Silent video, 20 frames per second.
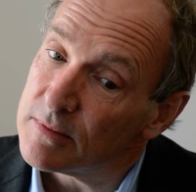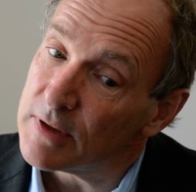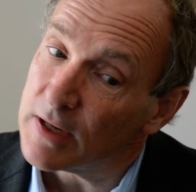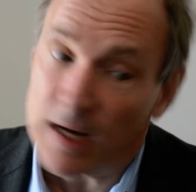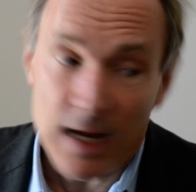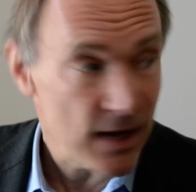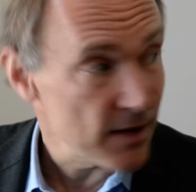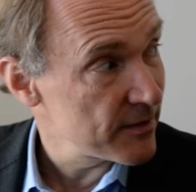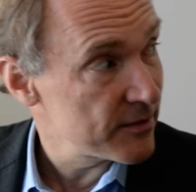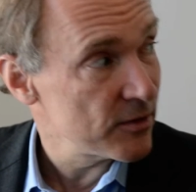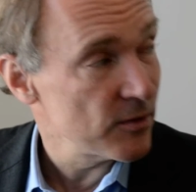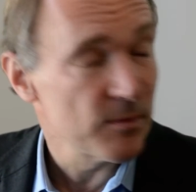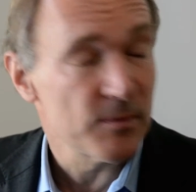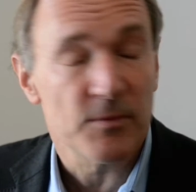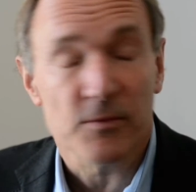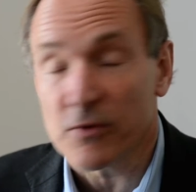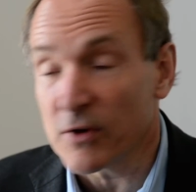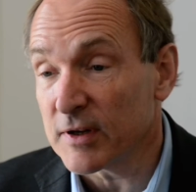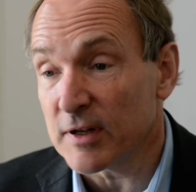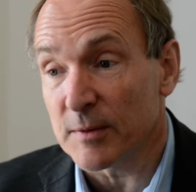allows
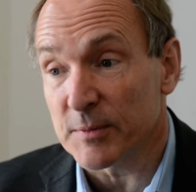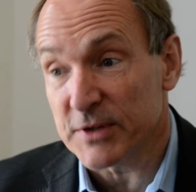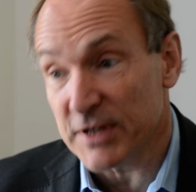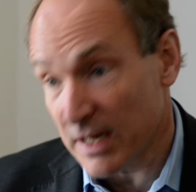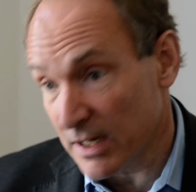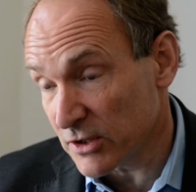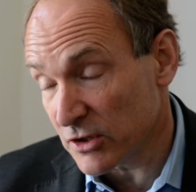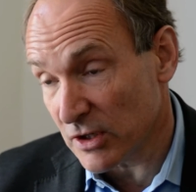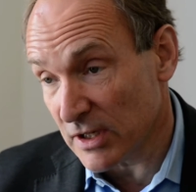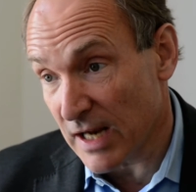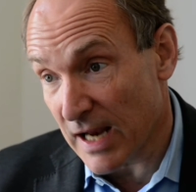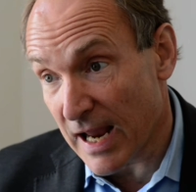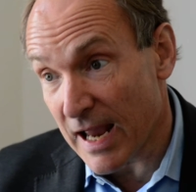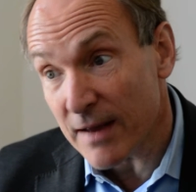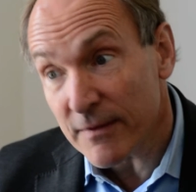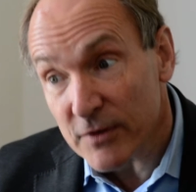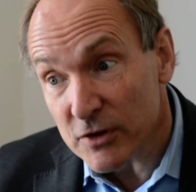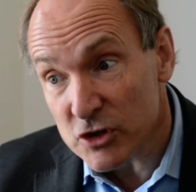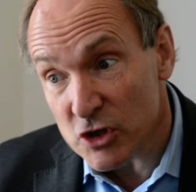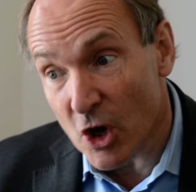you, for example, to
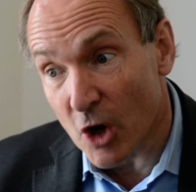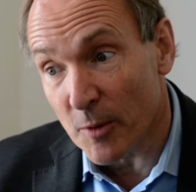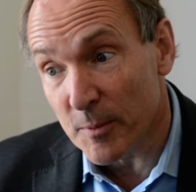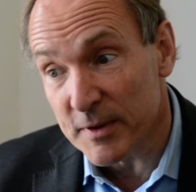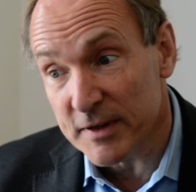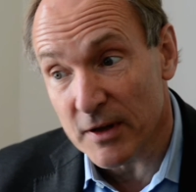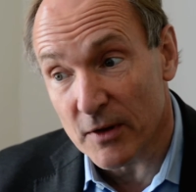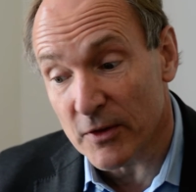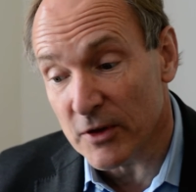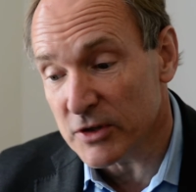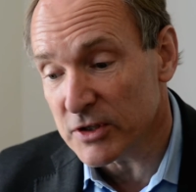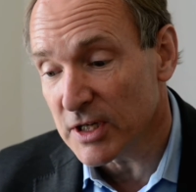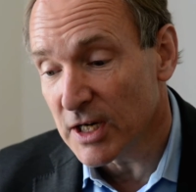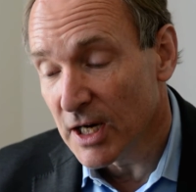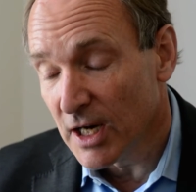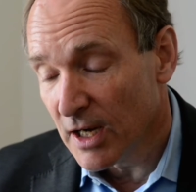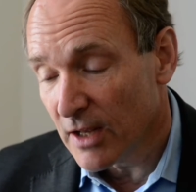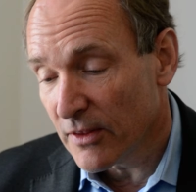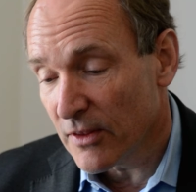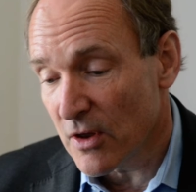have a job, so that
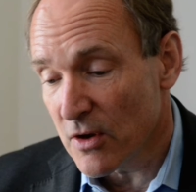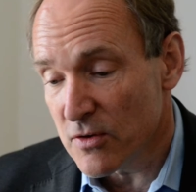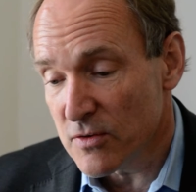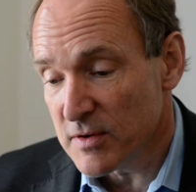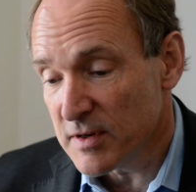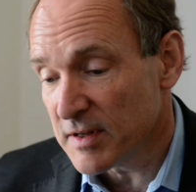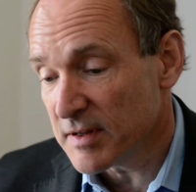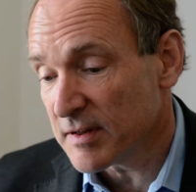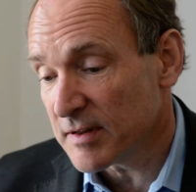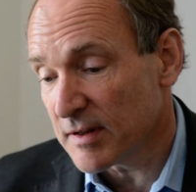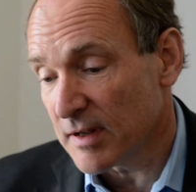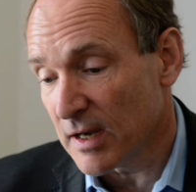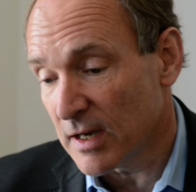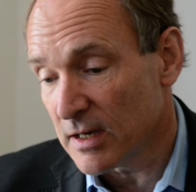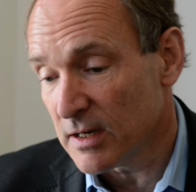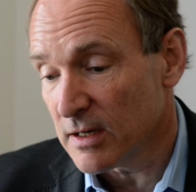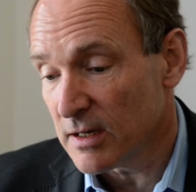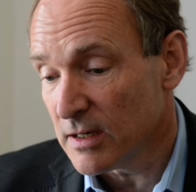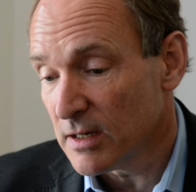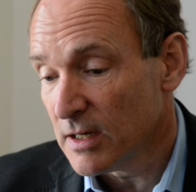there's
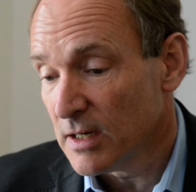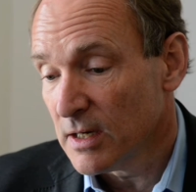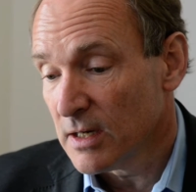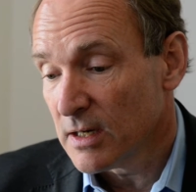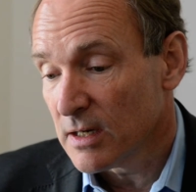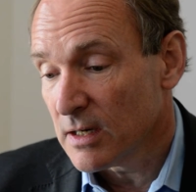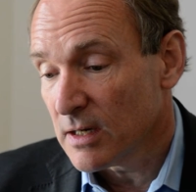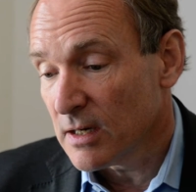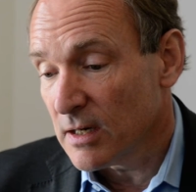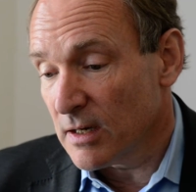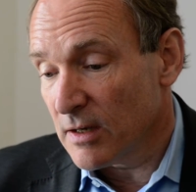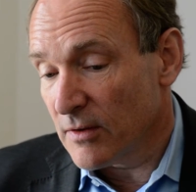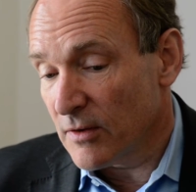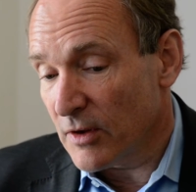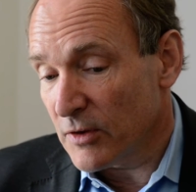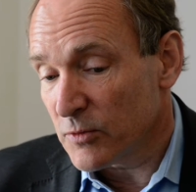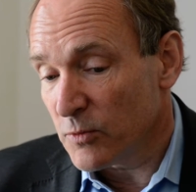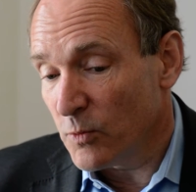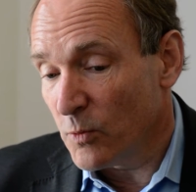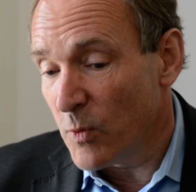
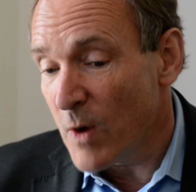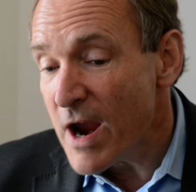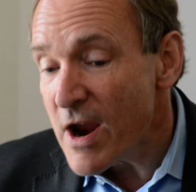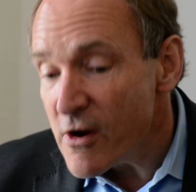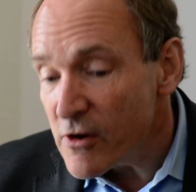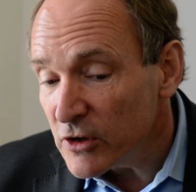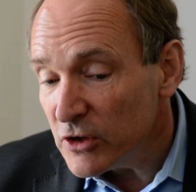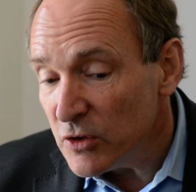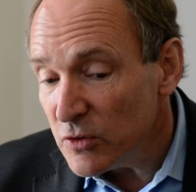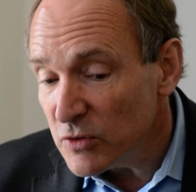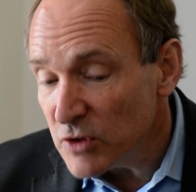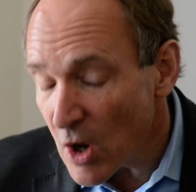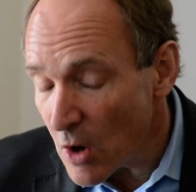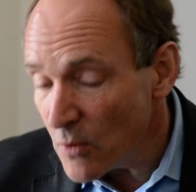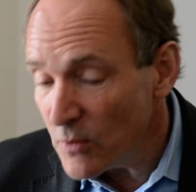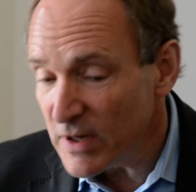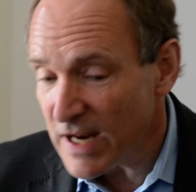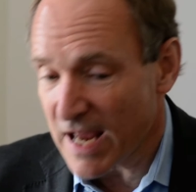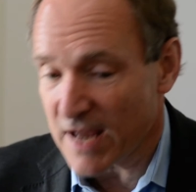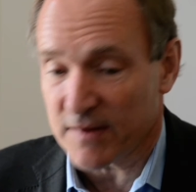that when you
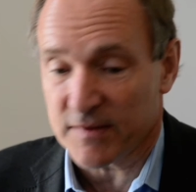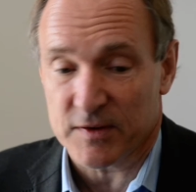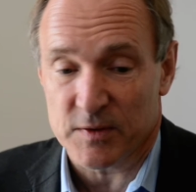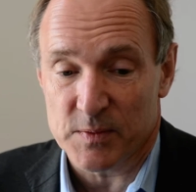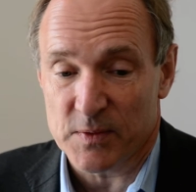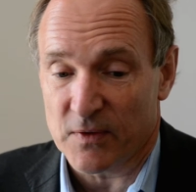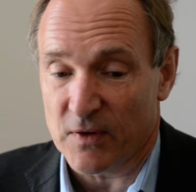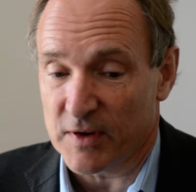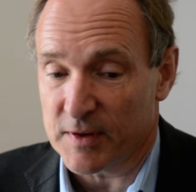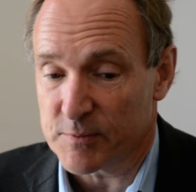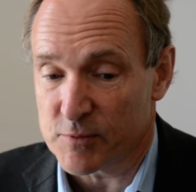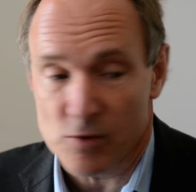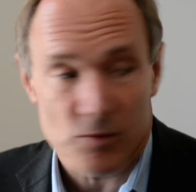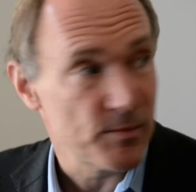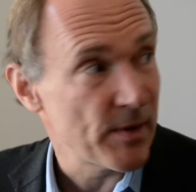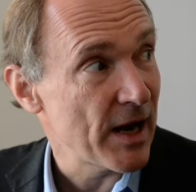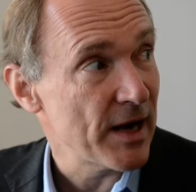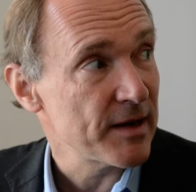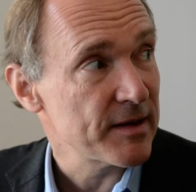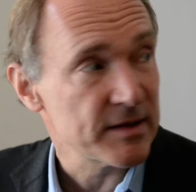don't have super fast
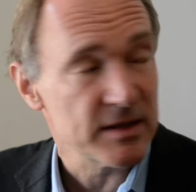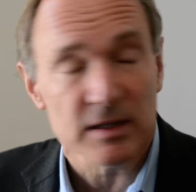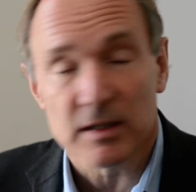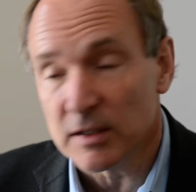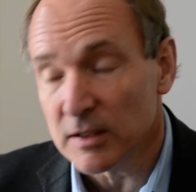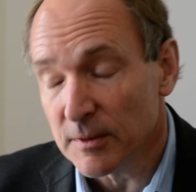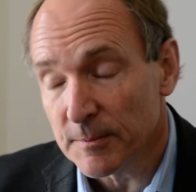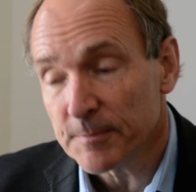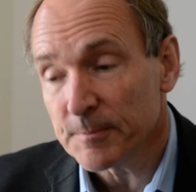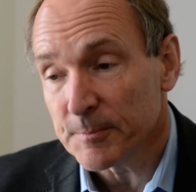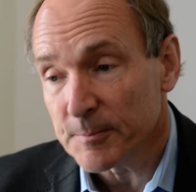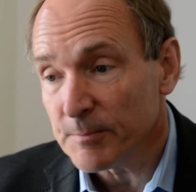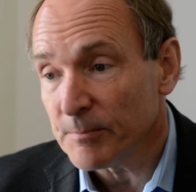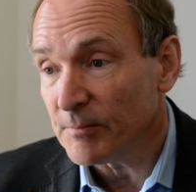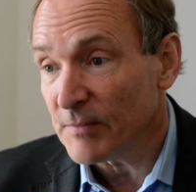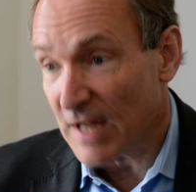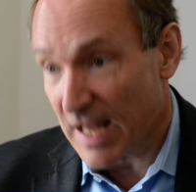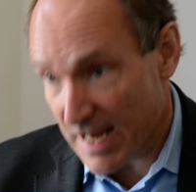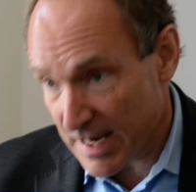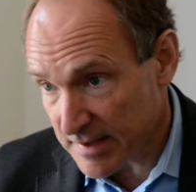broadband, still
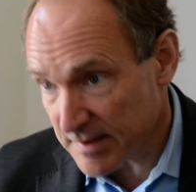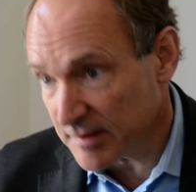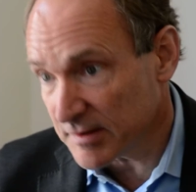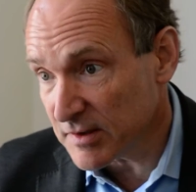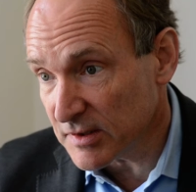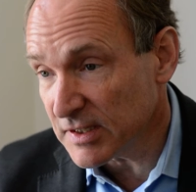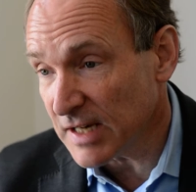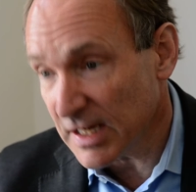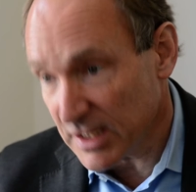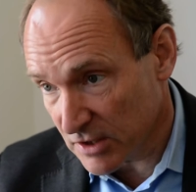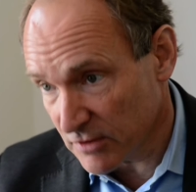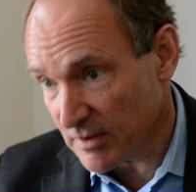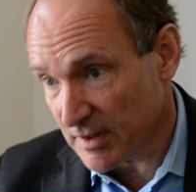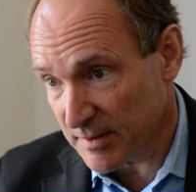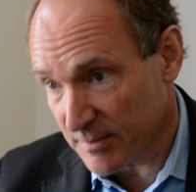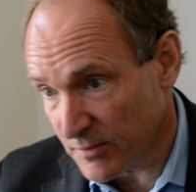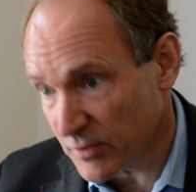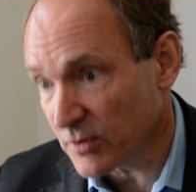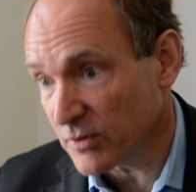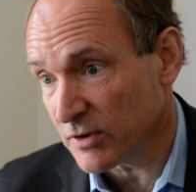access to data is
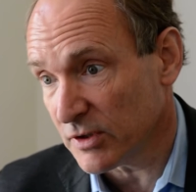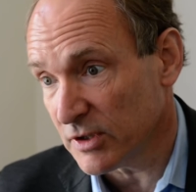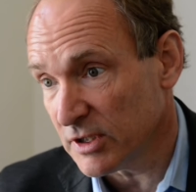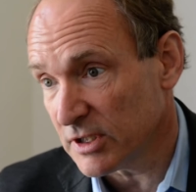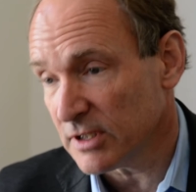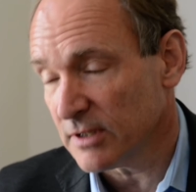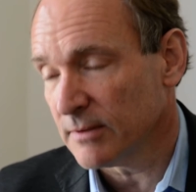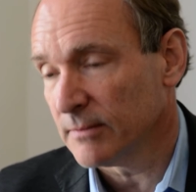important.